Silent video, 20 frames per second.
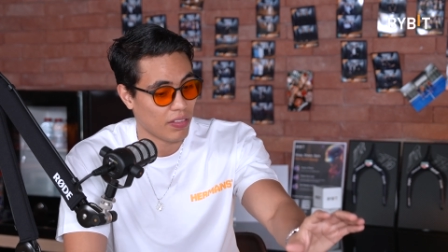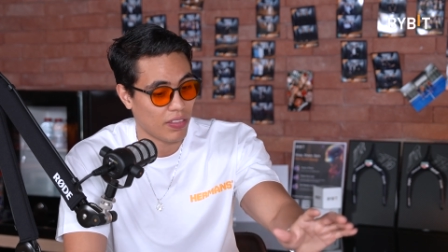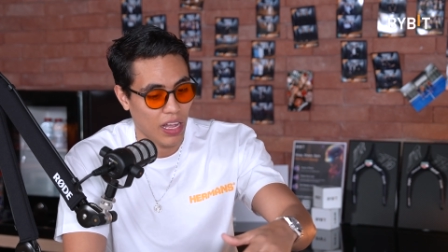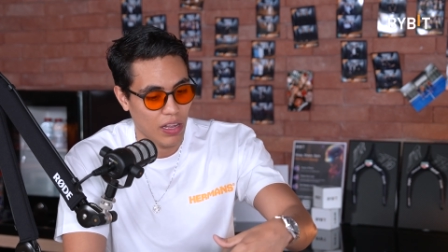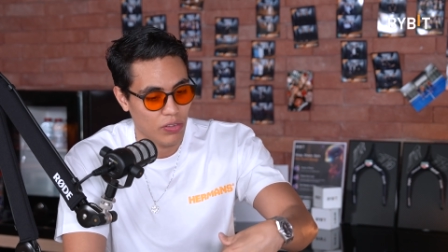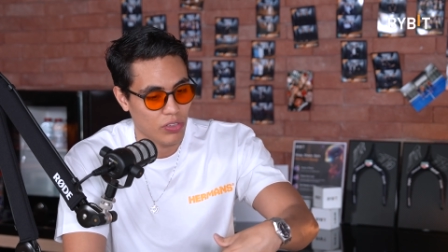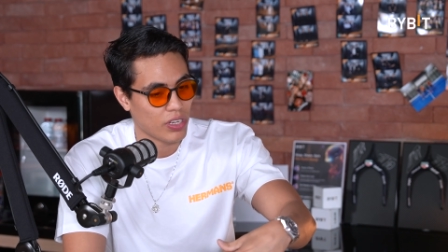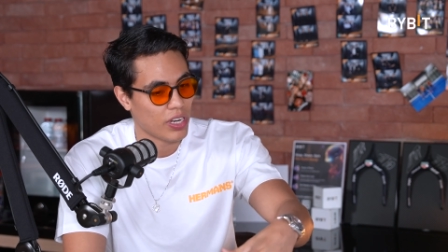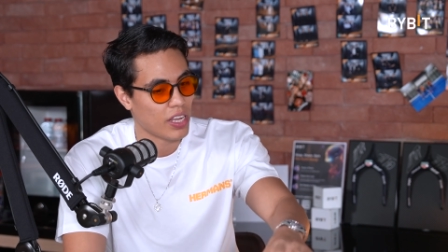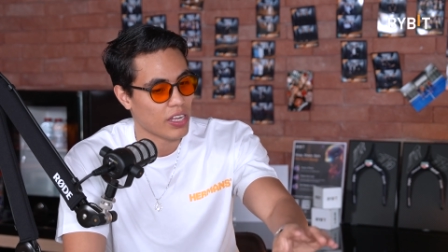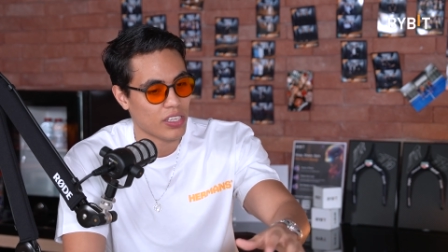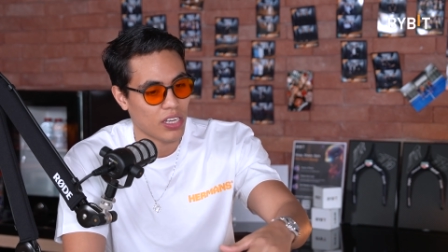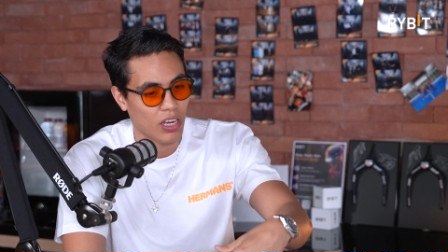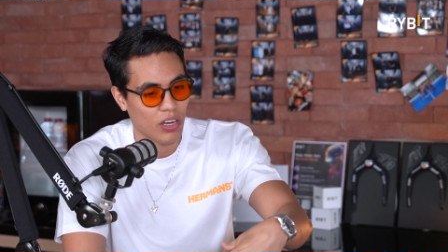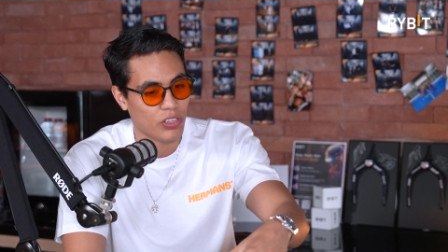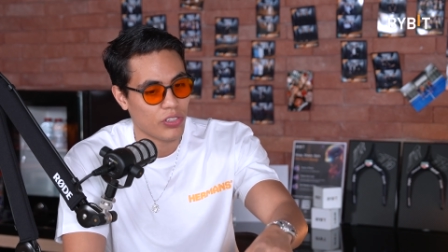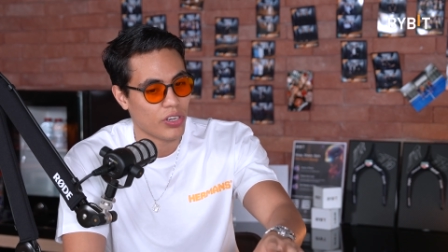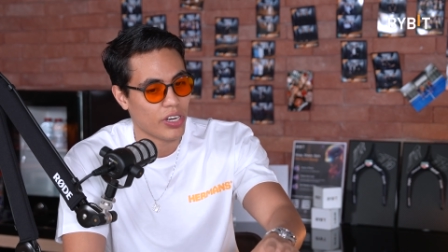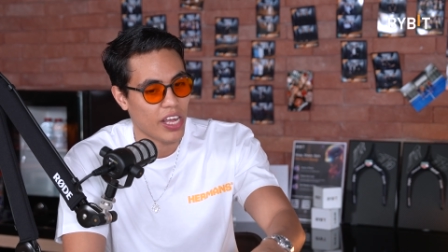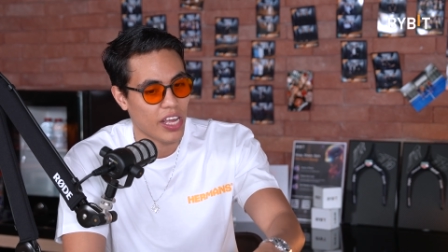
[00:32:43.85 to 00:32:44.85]
1000x,
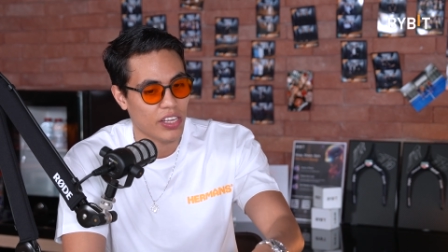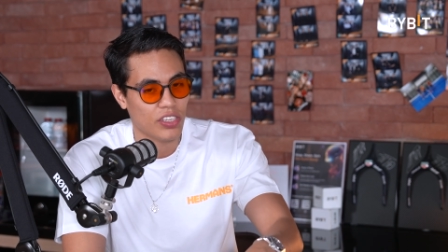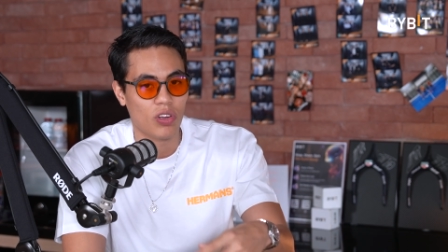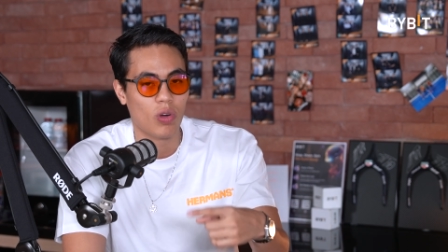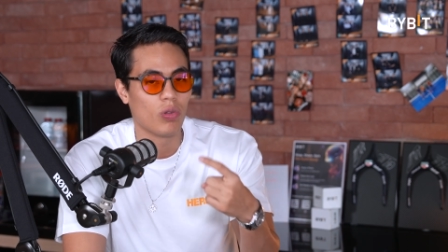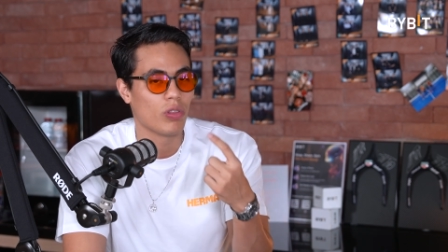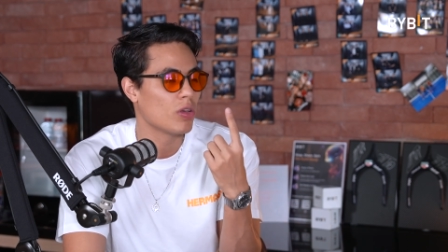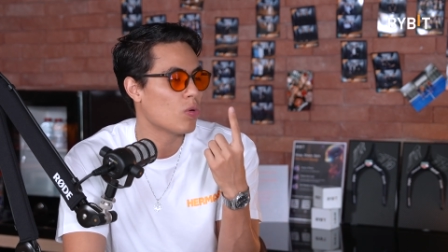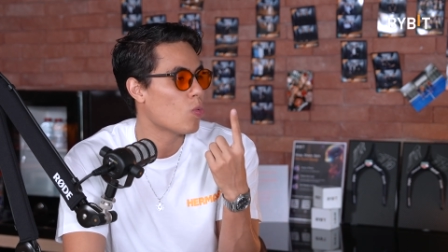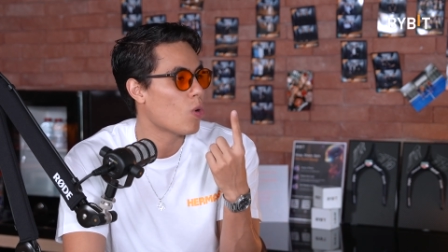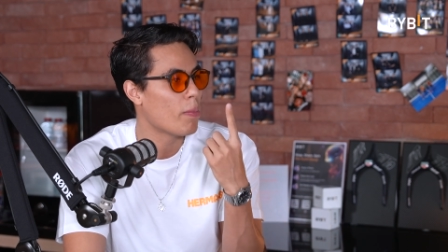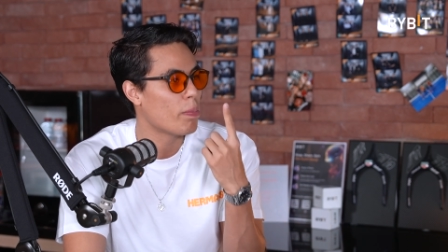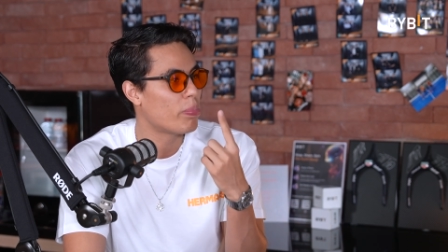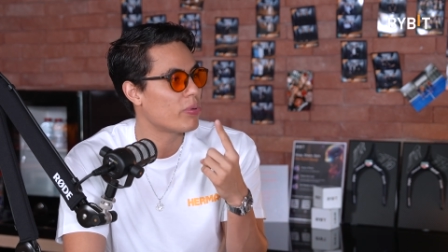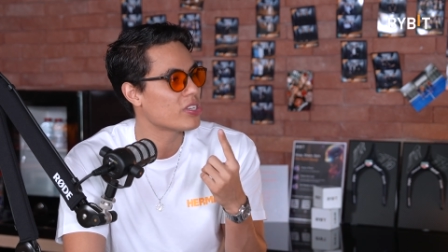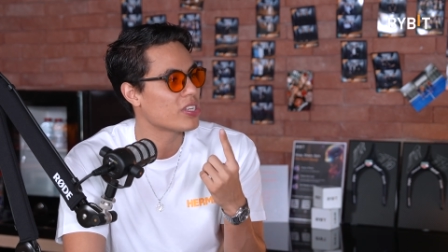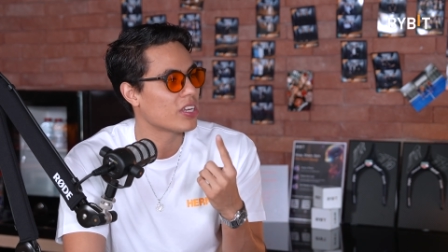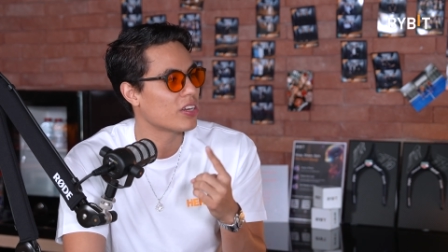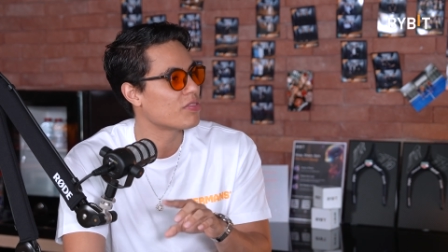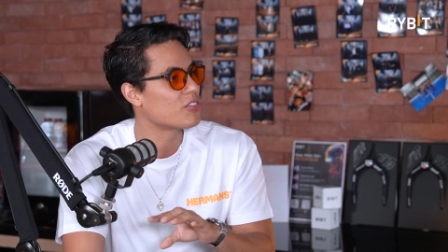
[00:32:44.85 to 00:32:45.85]
100x. Only
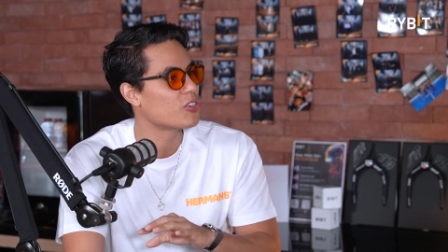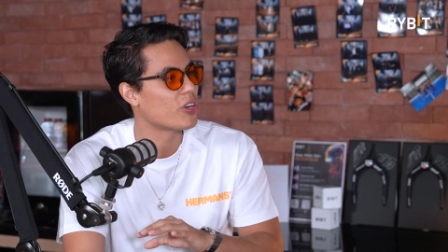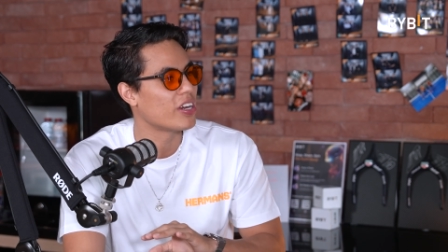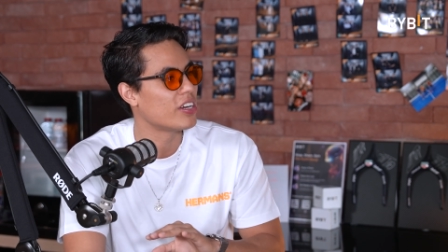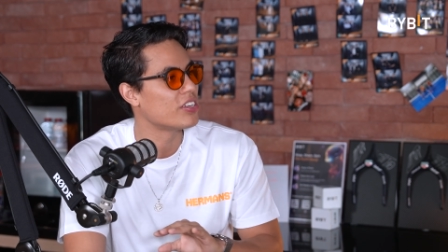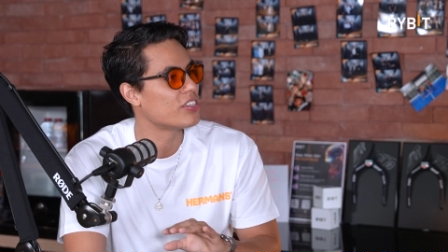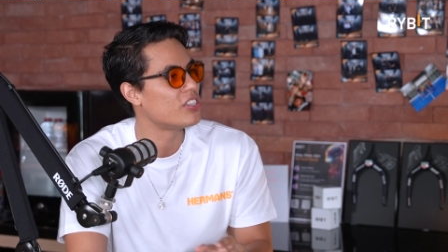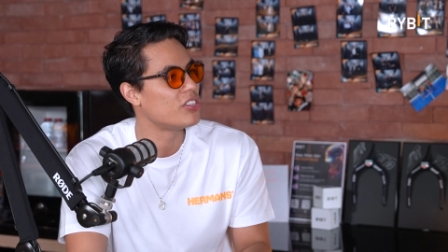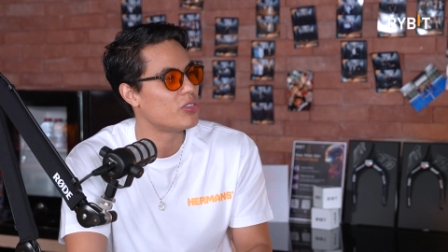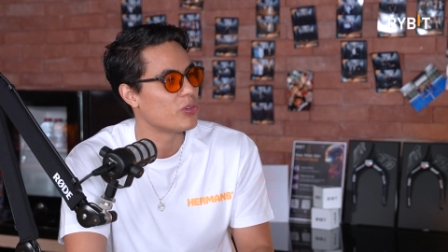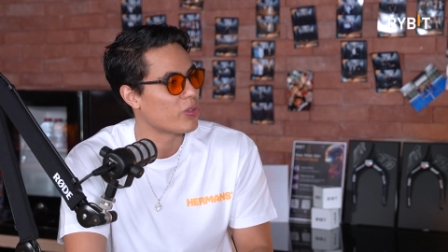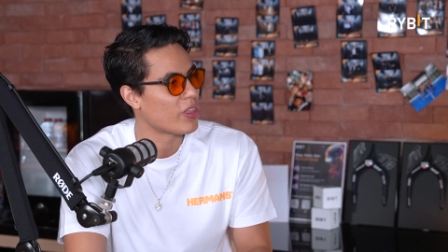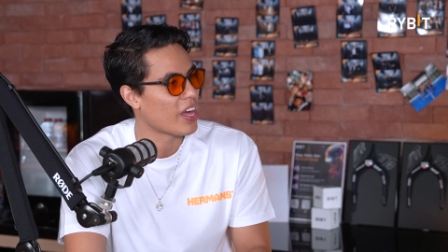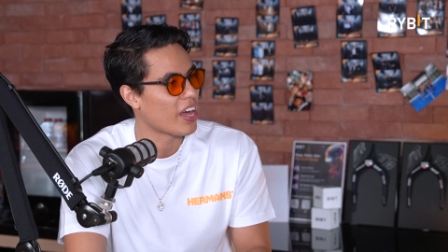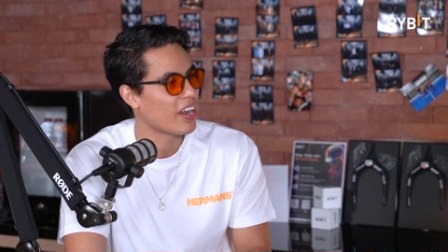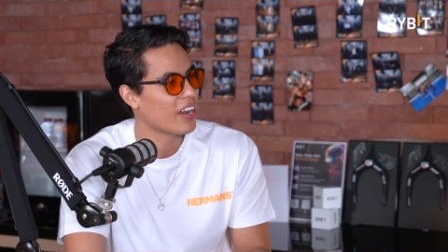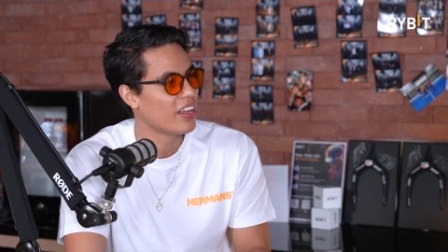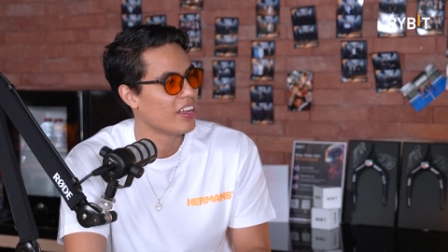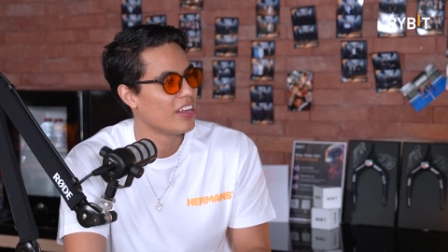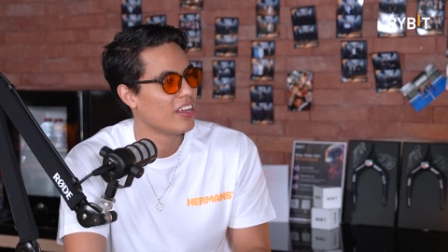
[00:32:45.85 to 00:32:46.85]
1% of traders do
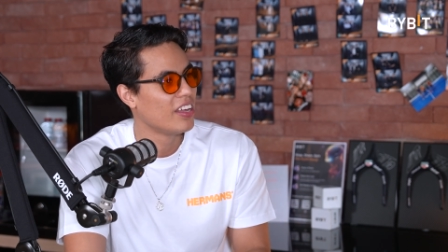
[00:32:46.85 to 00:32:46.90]
that.